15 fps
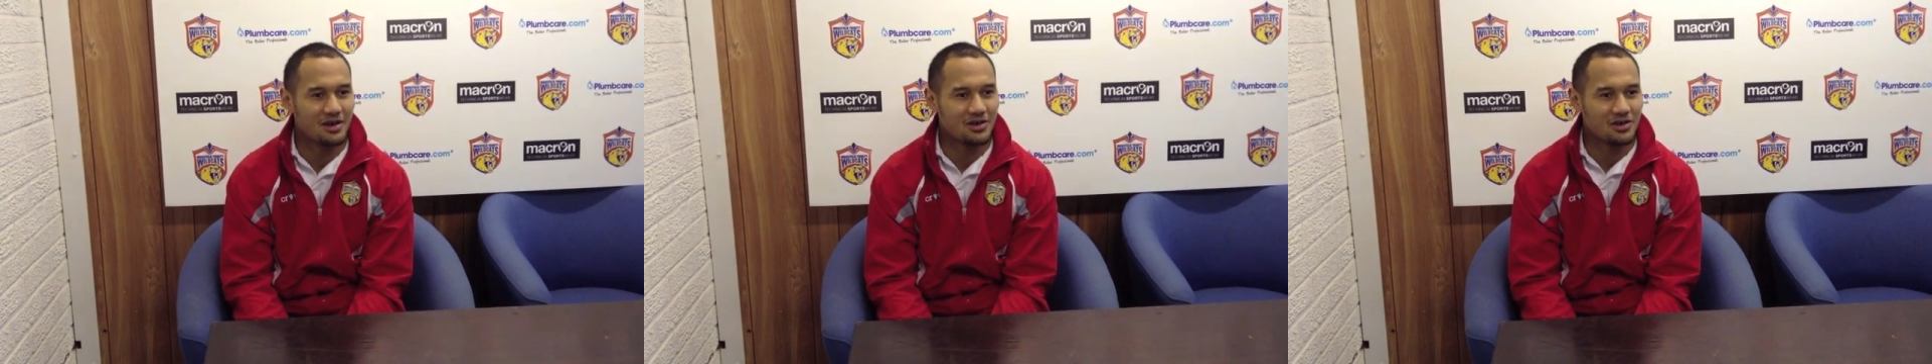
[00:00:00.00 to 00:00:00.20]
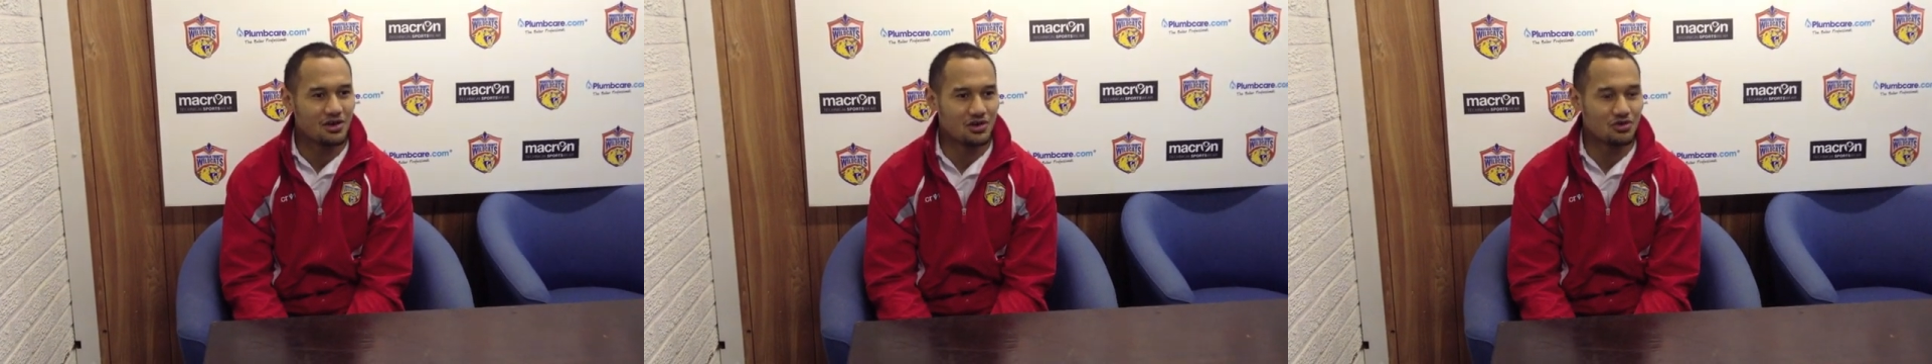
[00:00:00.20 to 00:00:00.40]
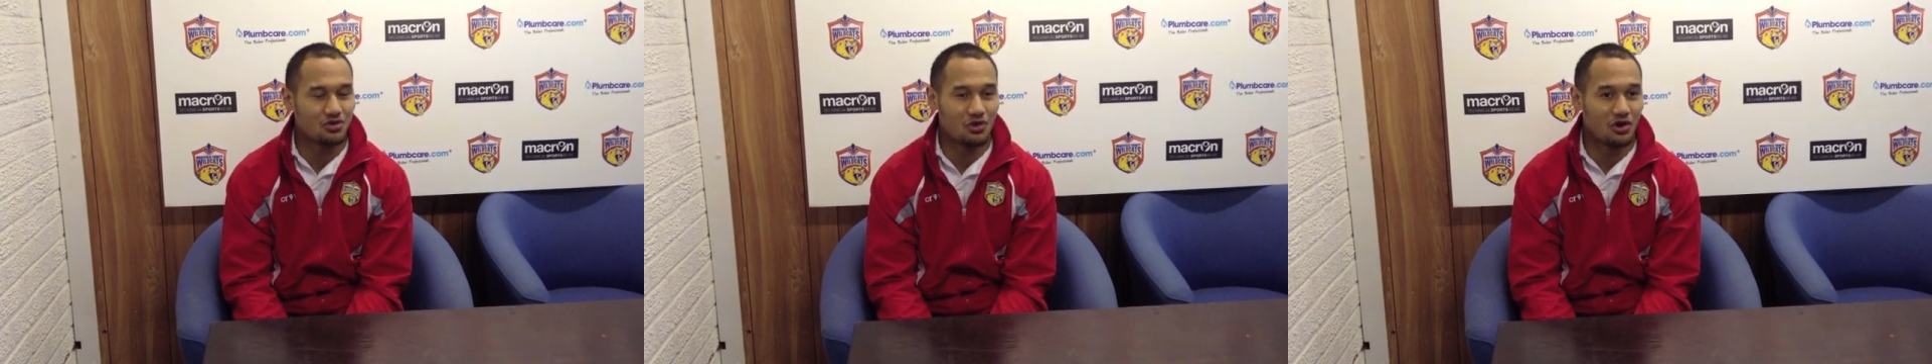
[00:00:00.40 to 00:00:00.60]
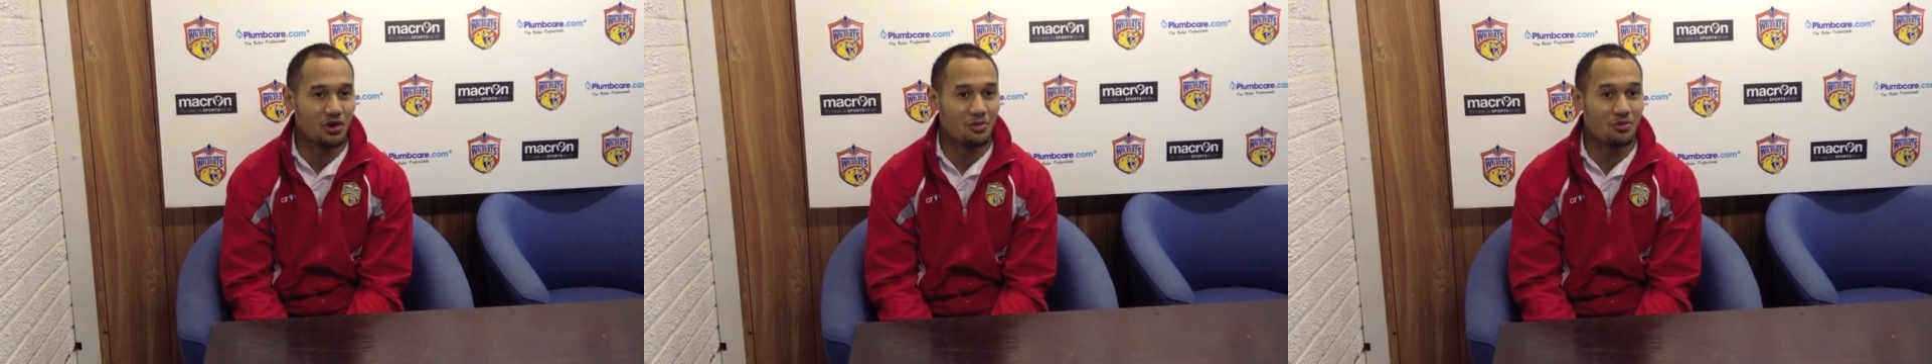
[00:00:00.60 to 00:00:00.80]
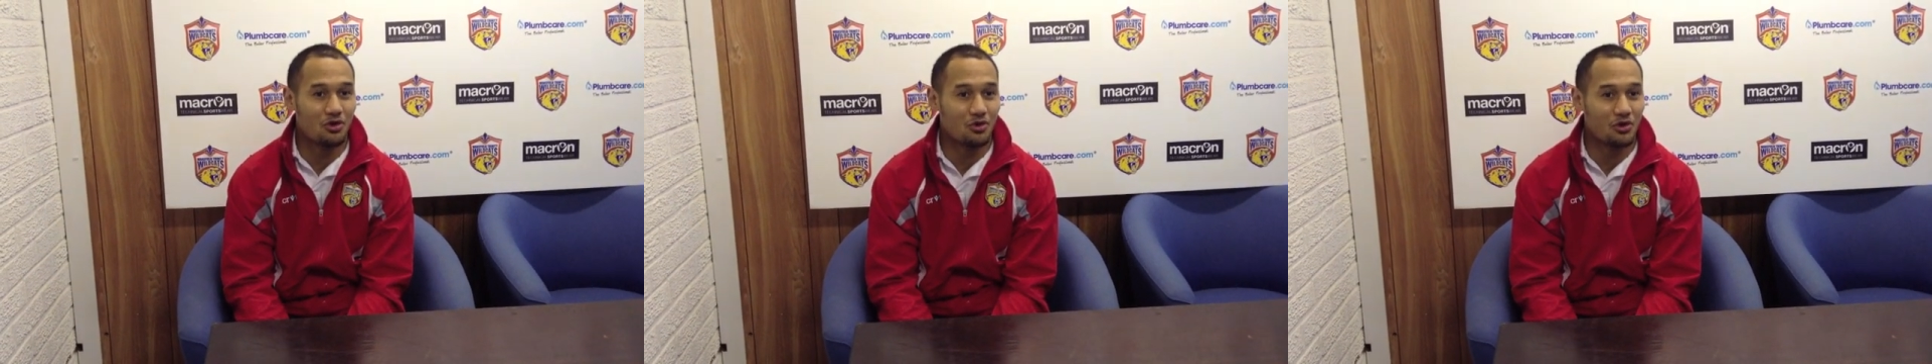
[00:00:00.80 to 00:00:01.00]
you got to do a
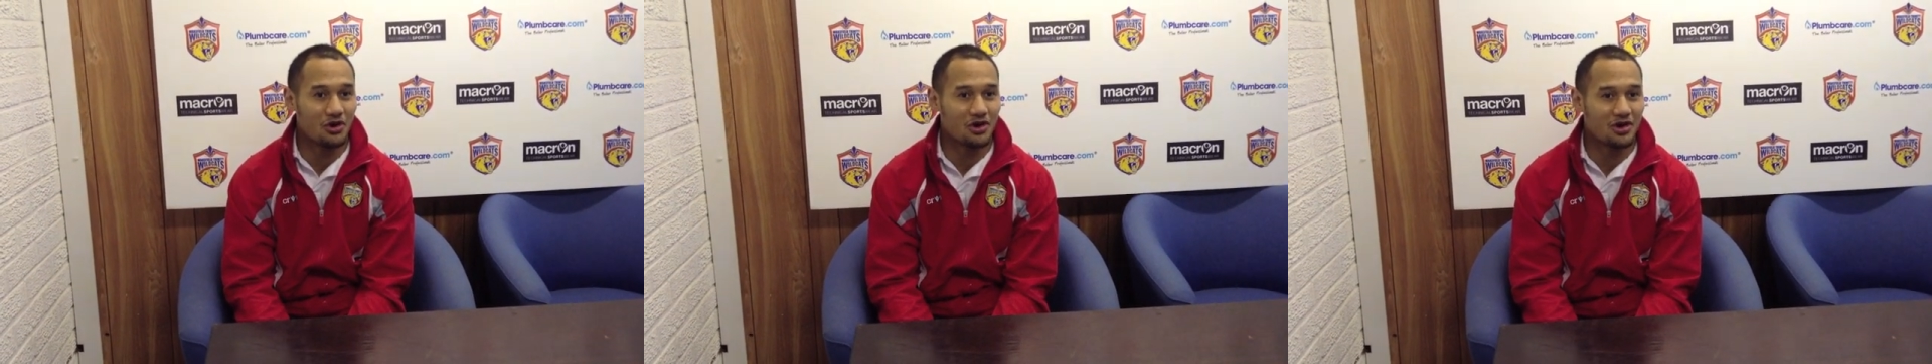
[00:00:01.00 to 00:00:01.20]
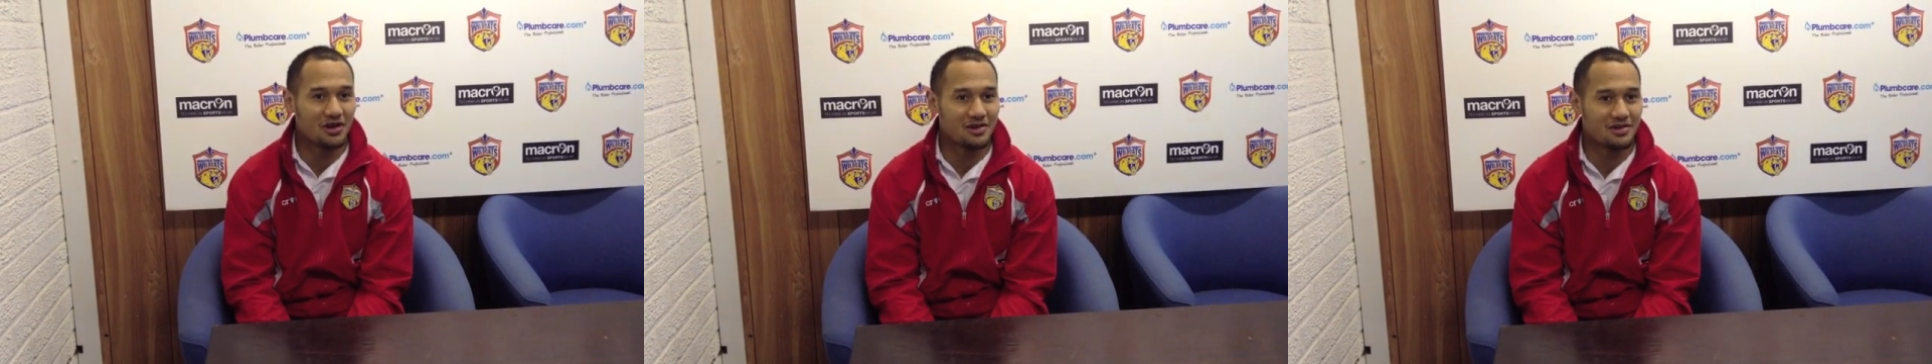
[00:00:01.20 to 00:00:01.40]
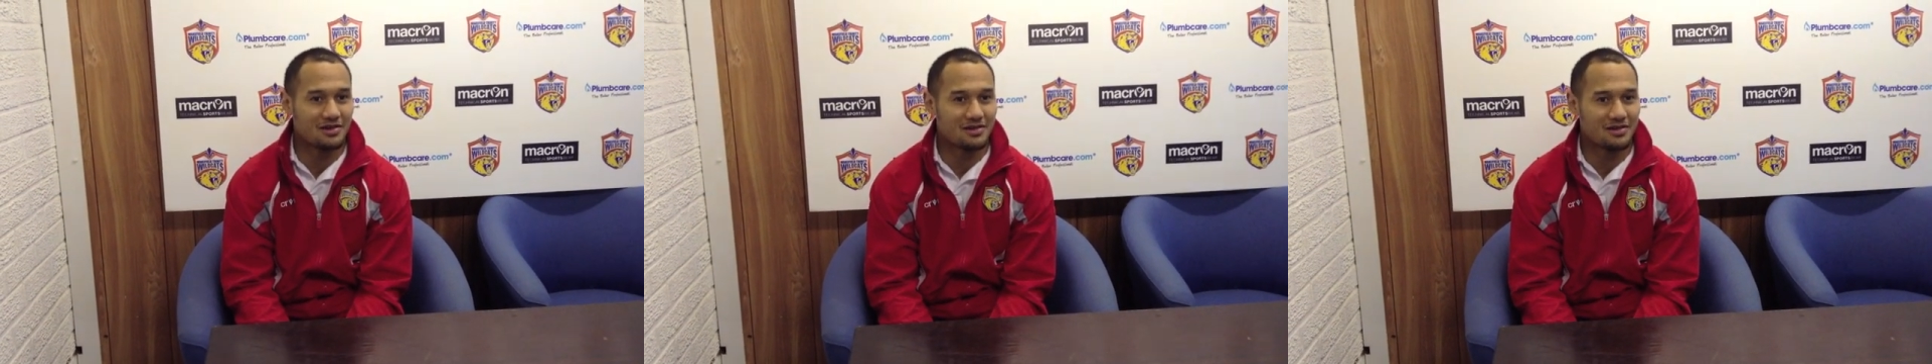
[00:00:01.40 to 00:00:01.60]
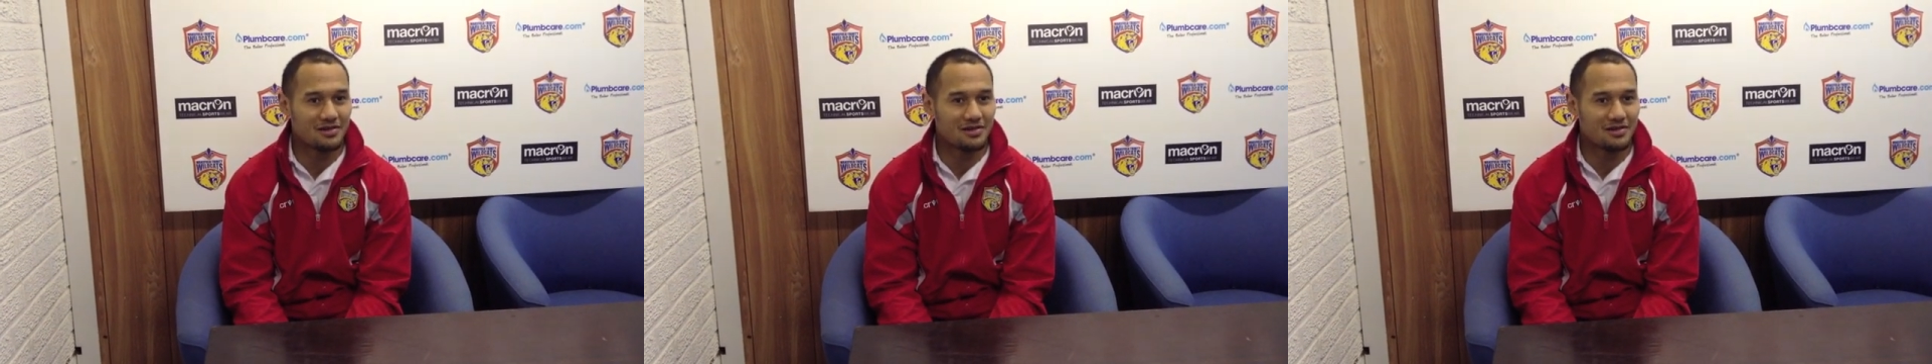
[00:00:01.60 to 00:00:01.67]
lot more work, and